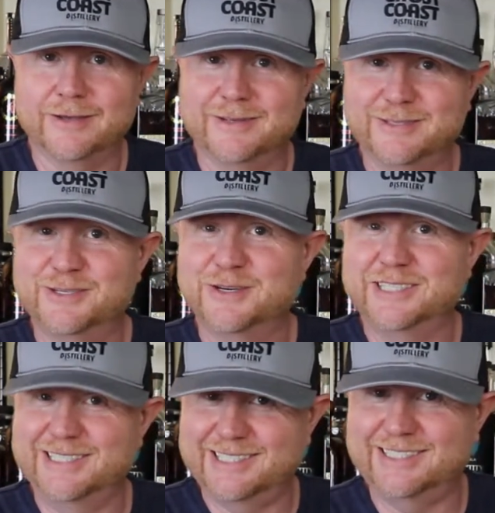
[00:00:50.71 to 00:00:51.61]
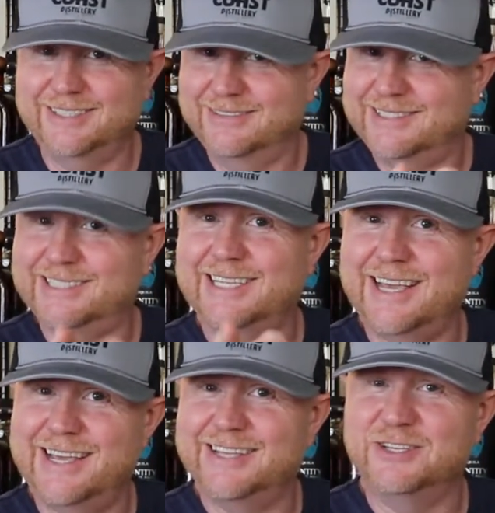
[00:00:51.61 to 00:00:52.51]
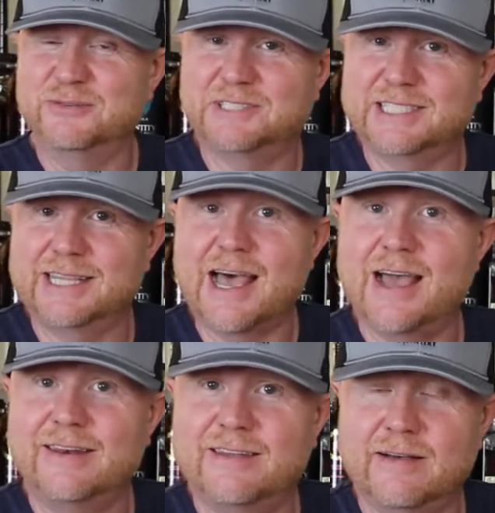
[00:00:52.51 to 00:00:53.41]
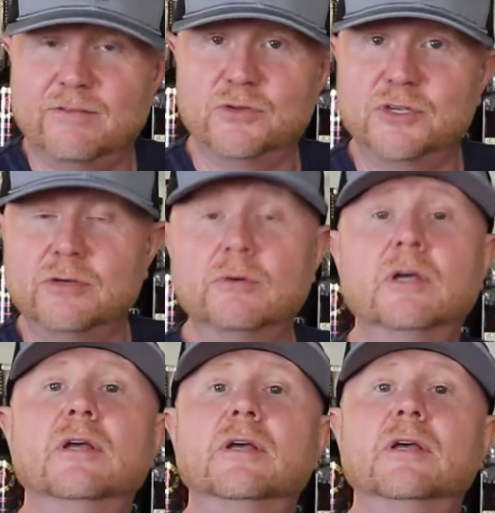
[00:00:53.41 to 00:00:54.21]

I know you see it, you sly devil, you.